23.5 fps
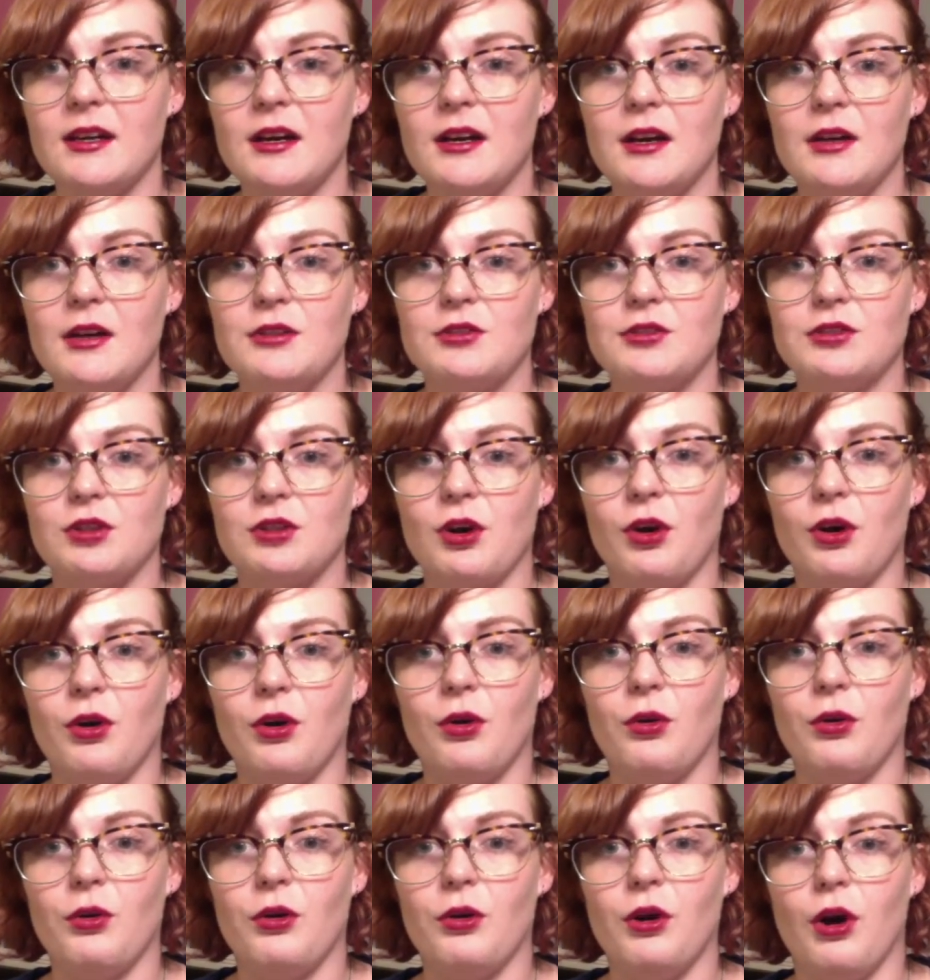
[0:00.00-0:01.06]

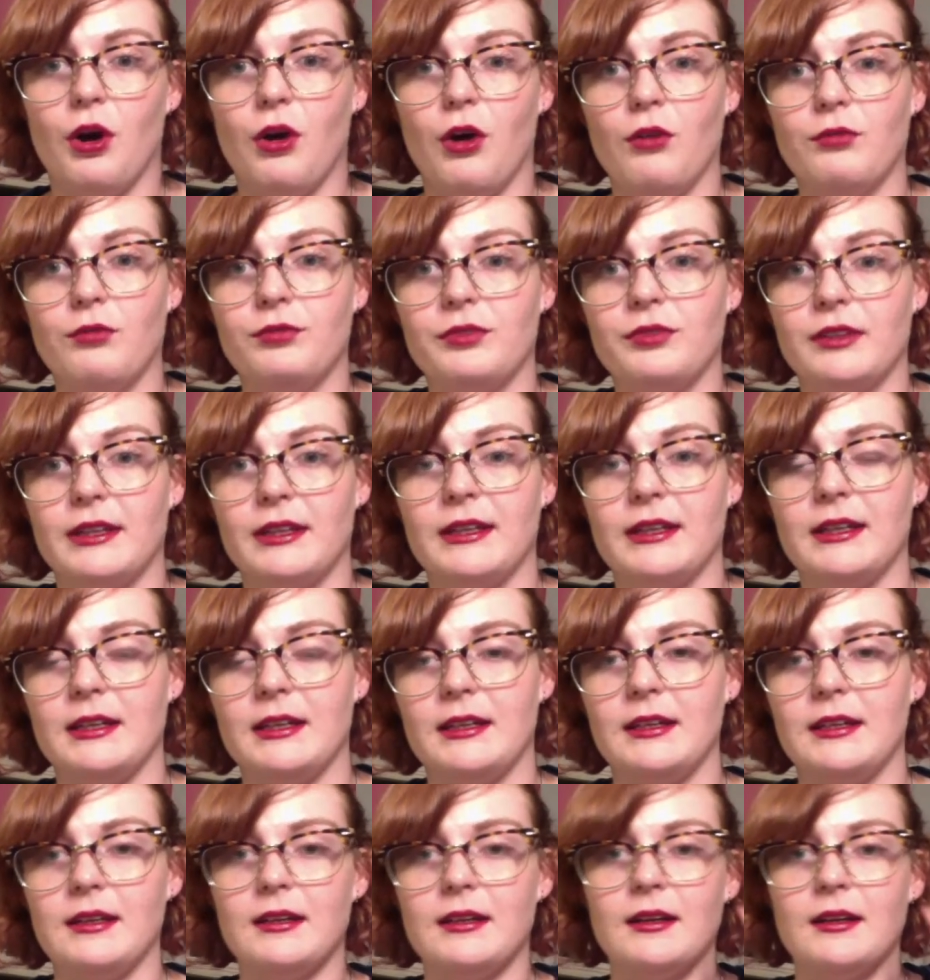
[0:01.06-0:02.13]
so
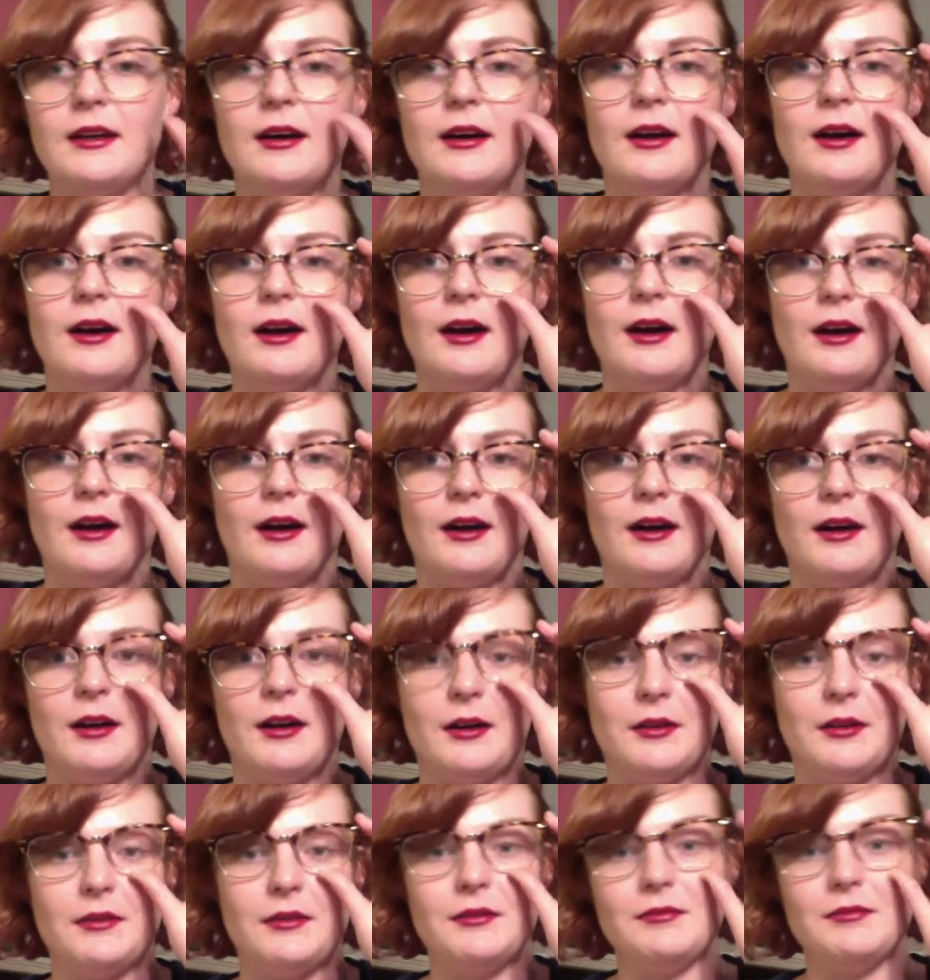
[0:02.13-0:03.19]
hopefully
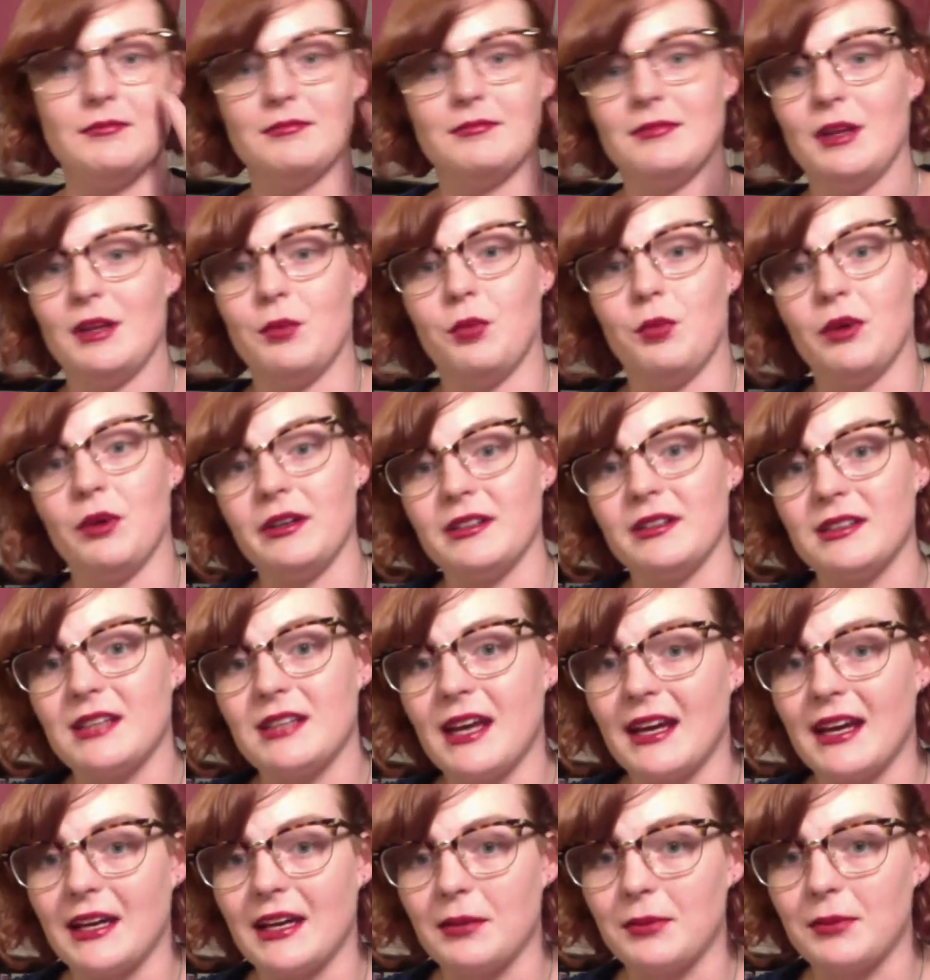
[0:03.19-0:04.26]
it wouldn't
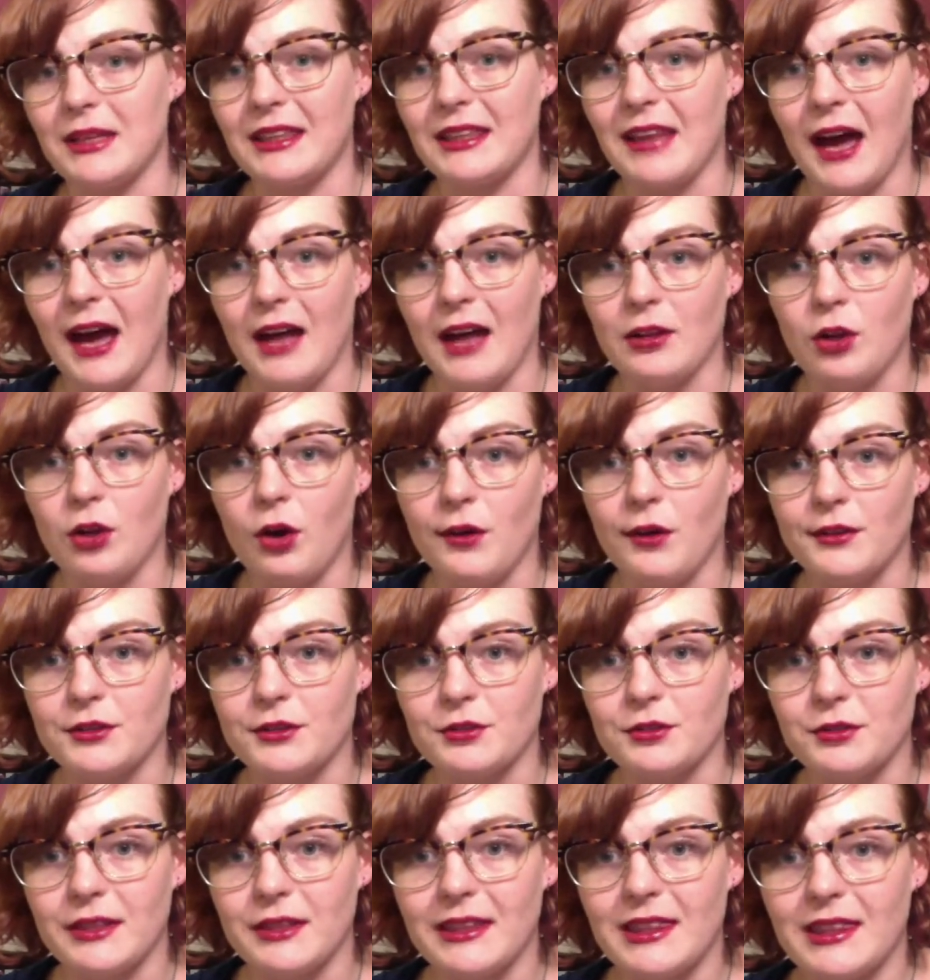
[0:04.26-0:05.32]
take me that long to
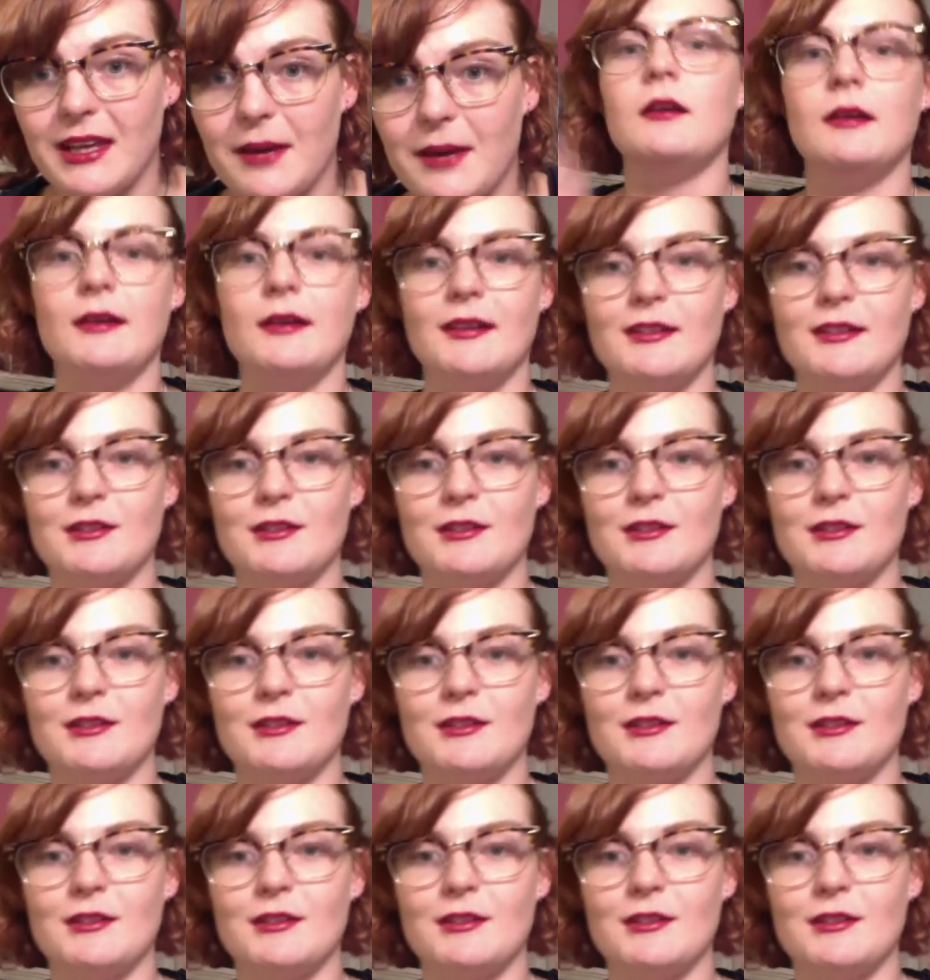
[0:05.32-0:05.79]
read them.